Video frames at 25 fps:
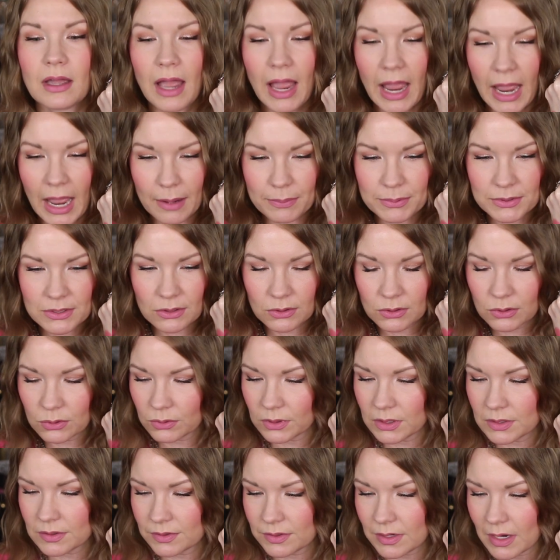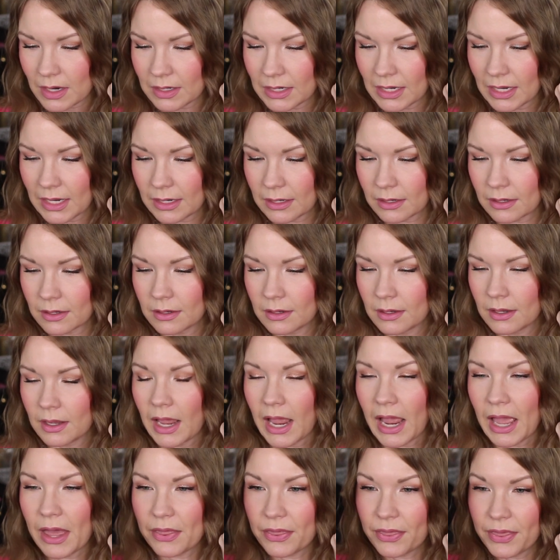Absolutely stunning.
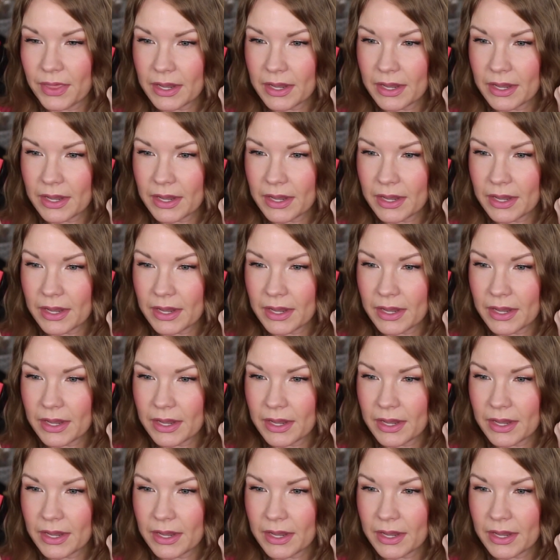And